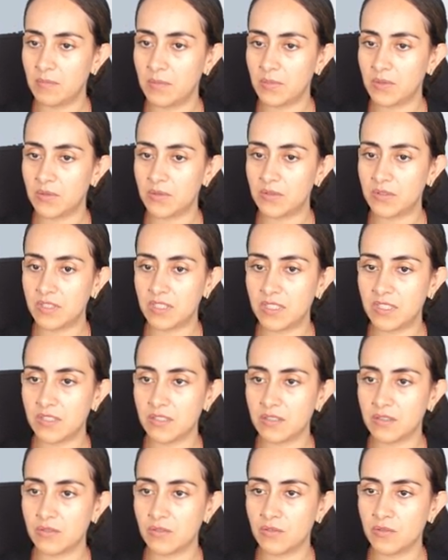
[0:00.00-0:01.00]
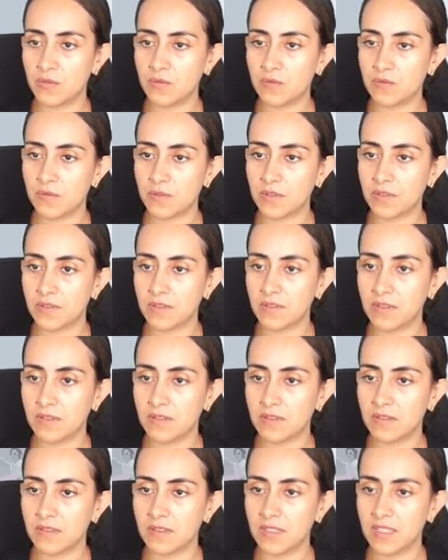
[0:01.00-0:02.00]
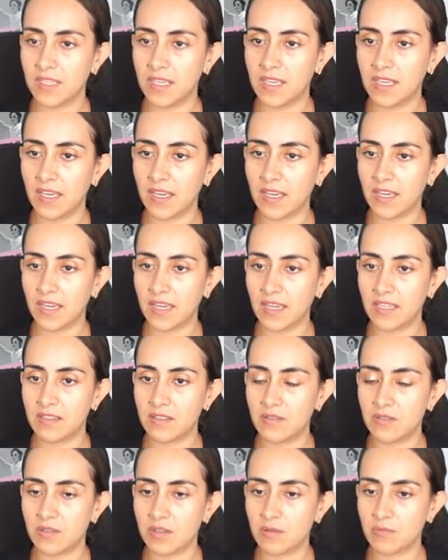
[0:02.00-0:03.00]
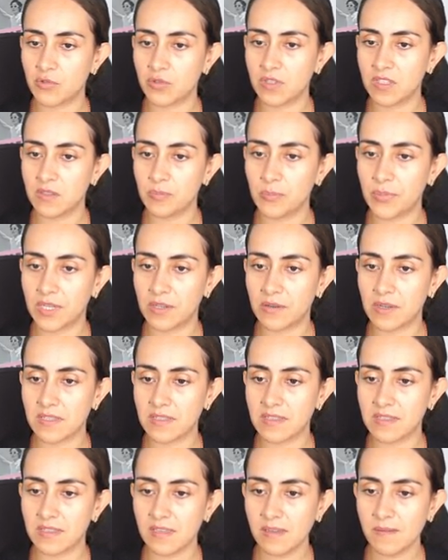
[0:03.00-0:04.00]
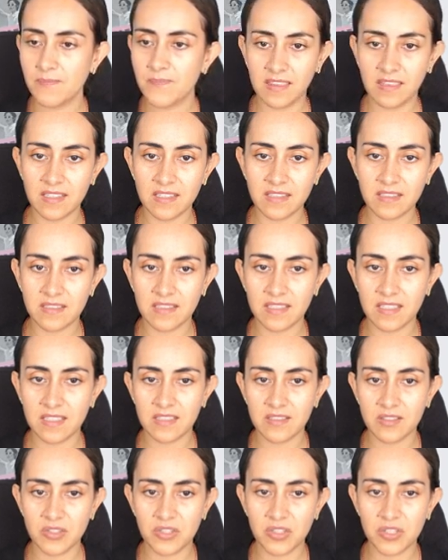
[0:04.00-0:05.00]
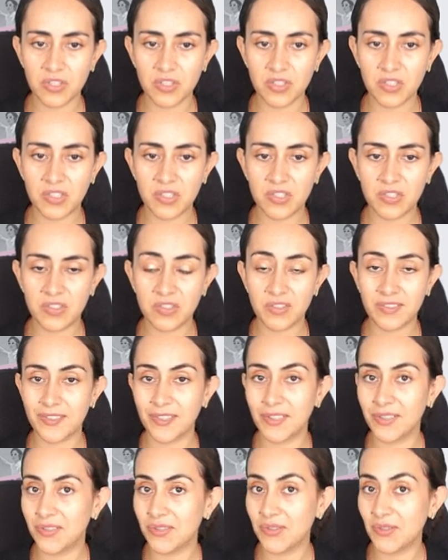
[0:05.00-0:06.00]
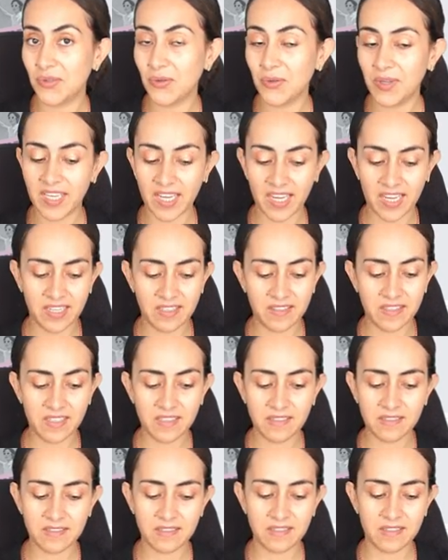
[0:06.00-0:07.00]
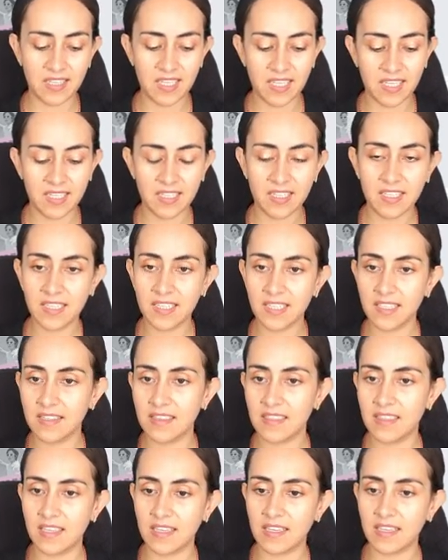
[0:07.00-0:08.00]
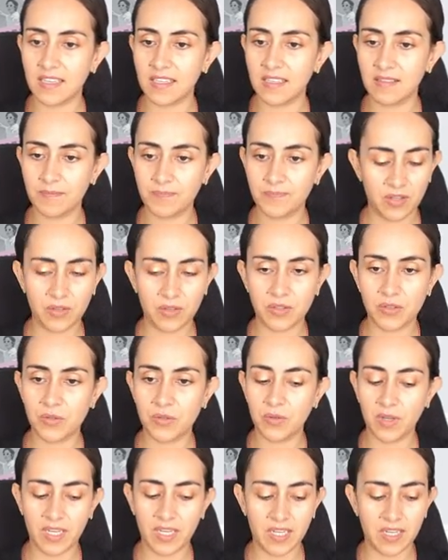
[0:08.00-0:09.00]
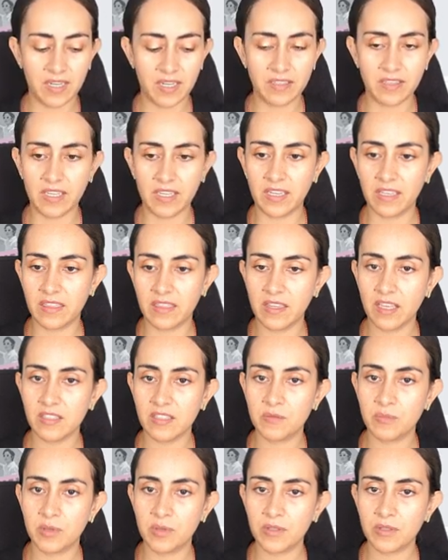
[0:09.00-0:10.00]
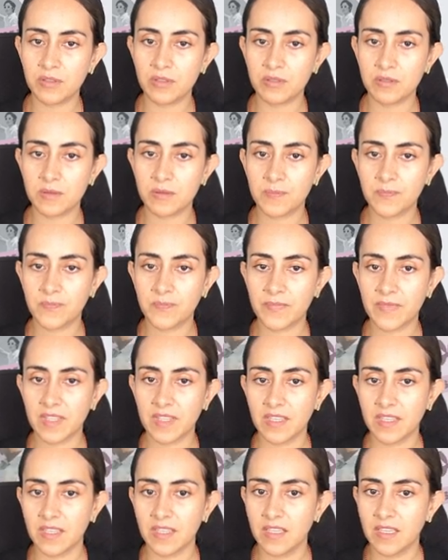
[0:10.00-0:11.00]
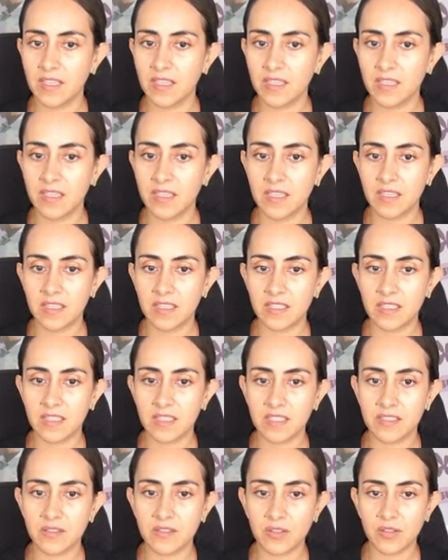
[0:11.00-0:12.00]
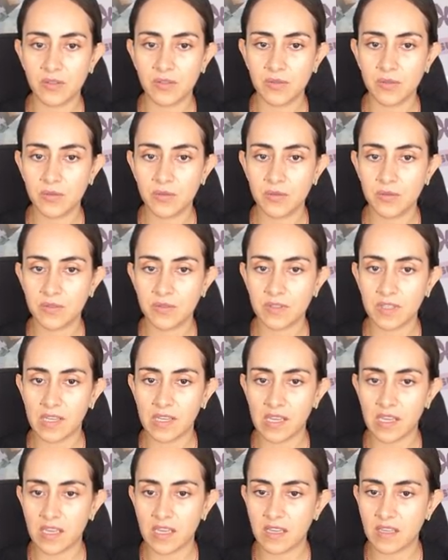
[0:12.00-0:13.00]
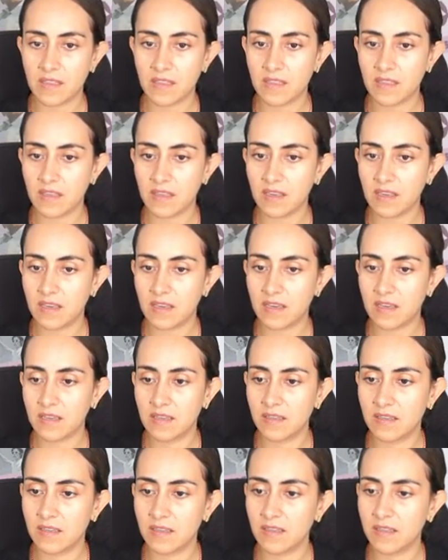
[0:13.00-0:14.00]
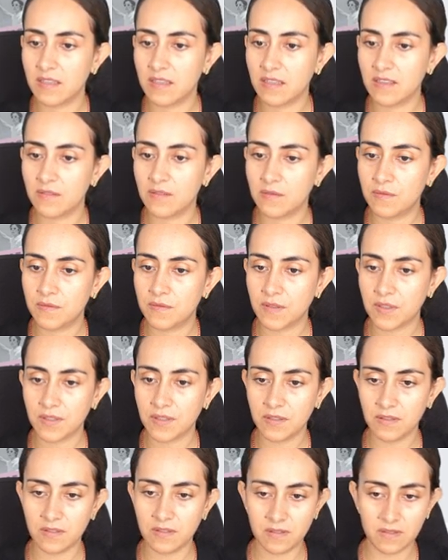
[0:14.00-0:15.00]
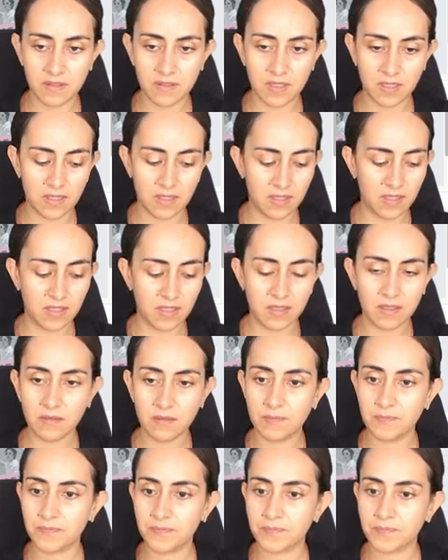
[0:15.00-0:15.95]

position to front, add some transparency. This is just to guide us. And then going to add a text box. Let's use a thick font in here.